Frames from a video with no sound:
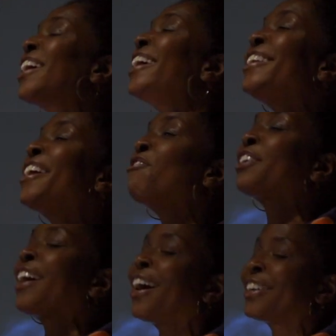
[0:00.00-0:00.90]
I never
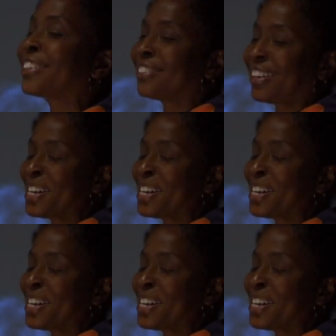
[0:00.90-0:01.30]
got it.